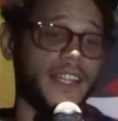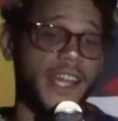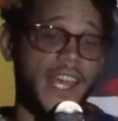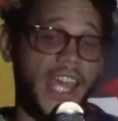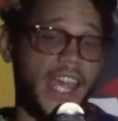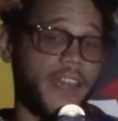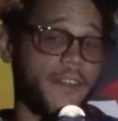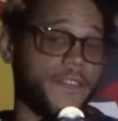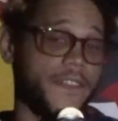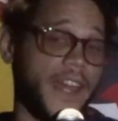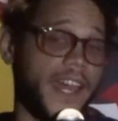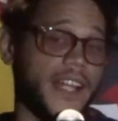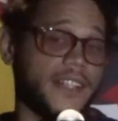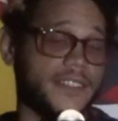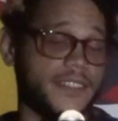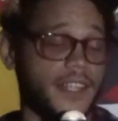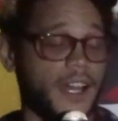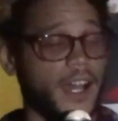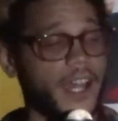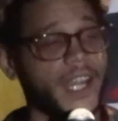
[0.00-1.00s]
if
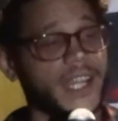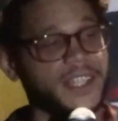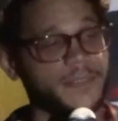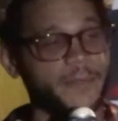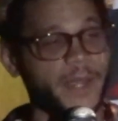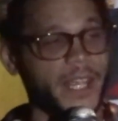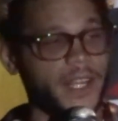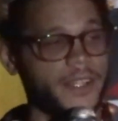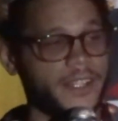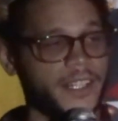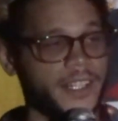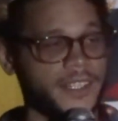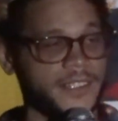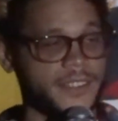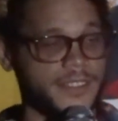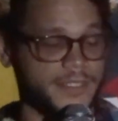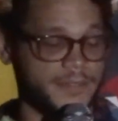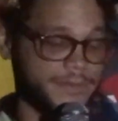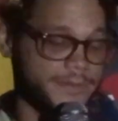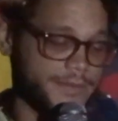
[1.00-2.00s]
that's the height of
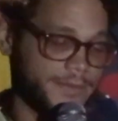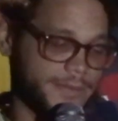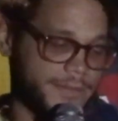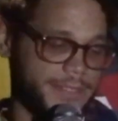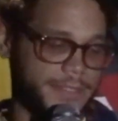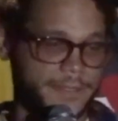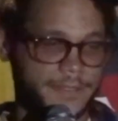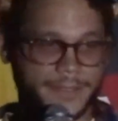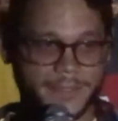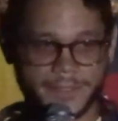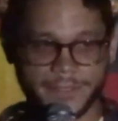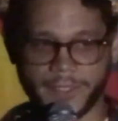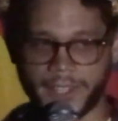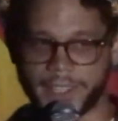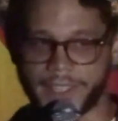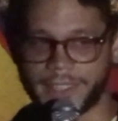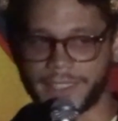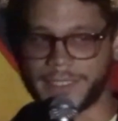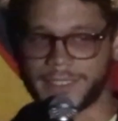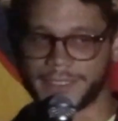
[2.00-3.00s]
manliness,
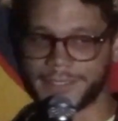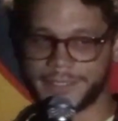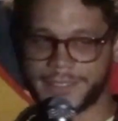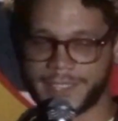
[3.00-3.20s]
fucking.